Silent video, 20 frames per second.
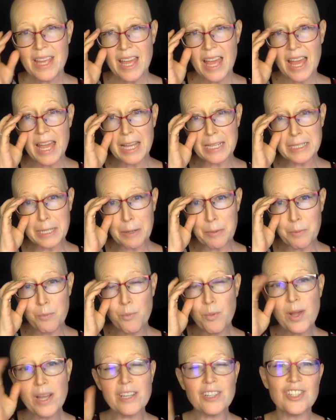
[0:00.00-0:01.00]
And I
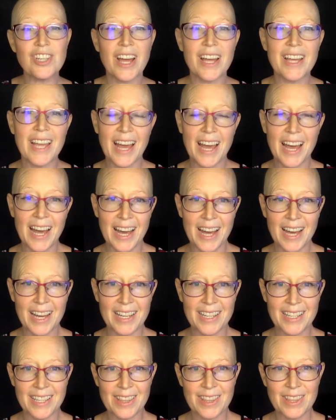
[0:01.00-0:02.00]
wish I
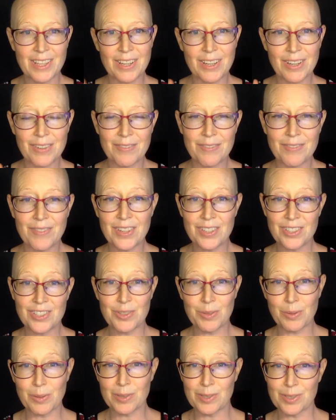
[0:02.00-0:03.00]
had the
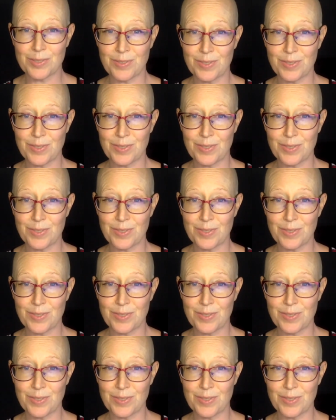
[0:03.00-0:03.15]
visuals